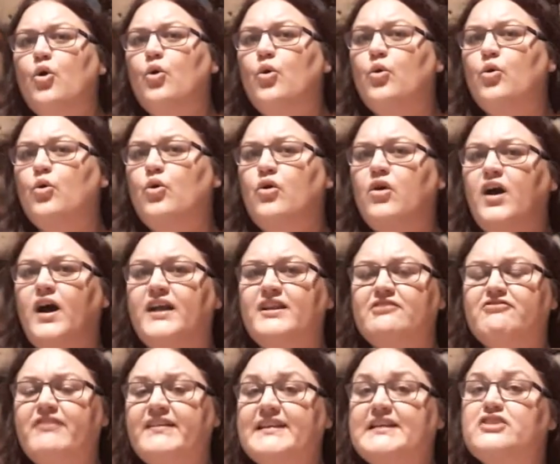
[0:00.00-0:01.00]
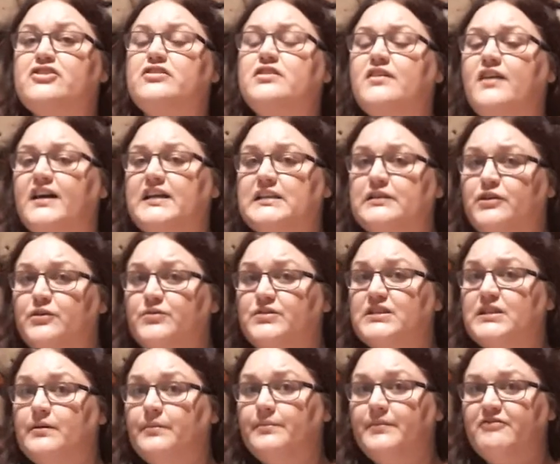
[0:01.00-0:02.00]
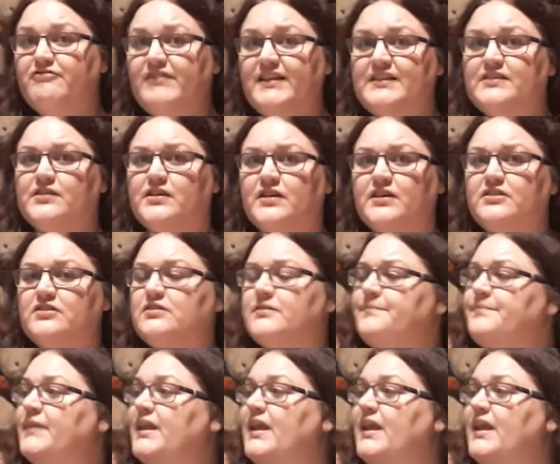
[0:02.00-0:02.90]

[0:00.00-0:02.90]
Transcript: Or I'd read this online because I'm doing some research.